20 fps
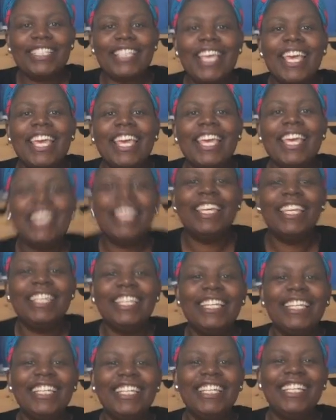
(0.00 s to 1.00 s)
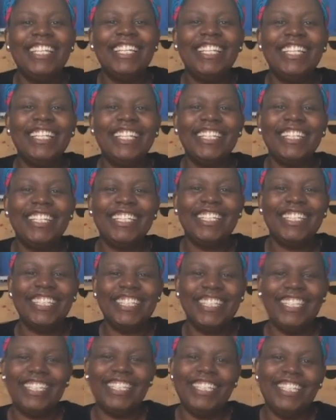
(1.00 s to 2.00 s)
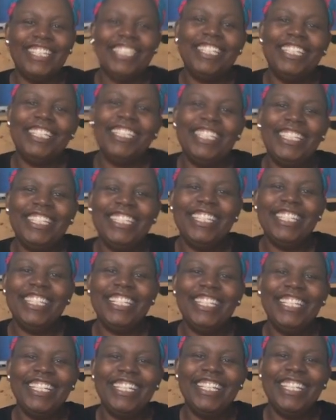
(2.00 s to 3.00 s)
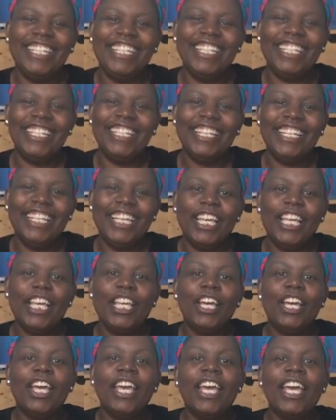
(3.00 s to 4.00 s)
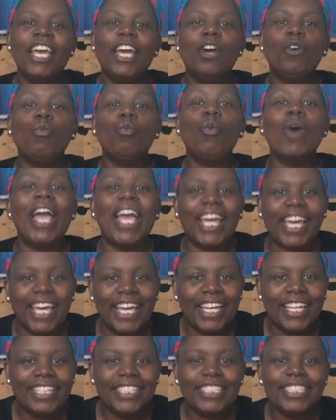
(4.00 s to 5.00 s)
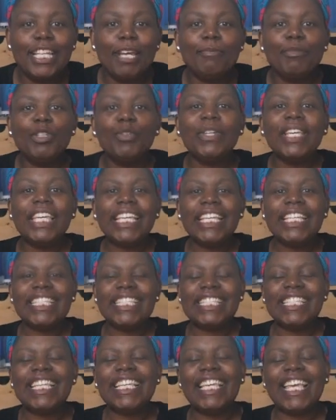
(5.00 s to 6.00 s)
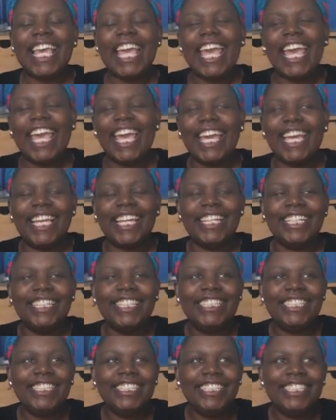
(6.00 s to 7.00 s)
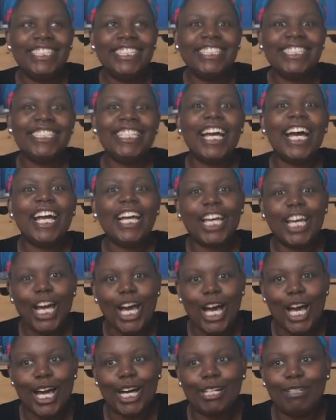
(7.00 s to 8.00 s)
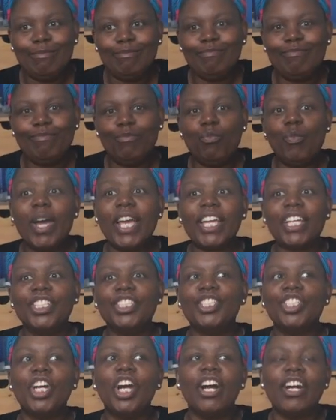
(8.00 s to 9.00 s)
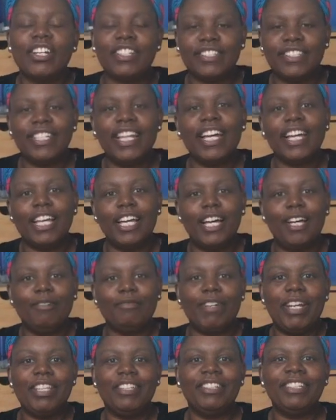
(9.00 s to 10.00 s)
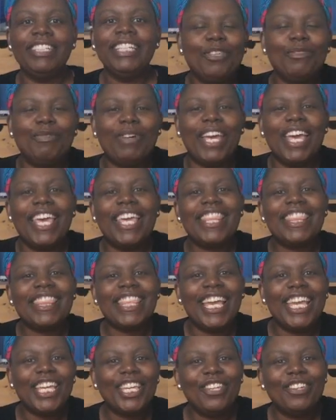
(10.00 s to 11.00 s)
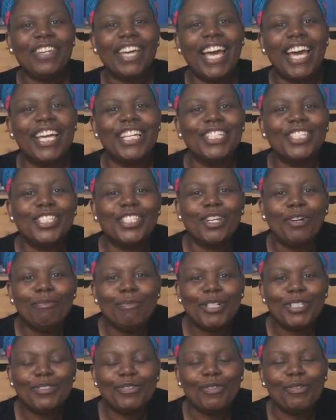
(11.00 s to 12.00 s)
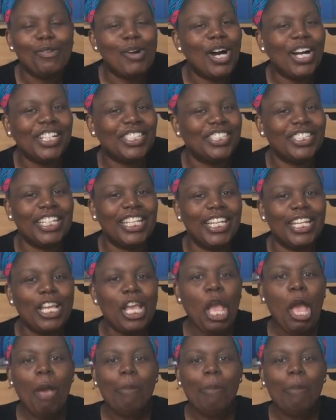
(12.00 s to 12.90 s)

I would like to clear one little thing up. She keeps saying Wex. It's Weck. Weck. W-E-C-K. So if you notice there's not an S on the website, that is why. Weckjars.com, rather. Anyway, thank you guys so much for watching.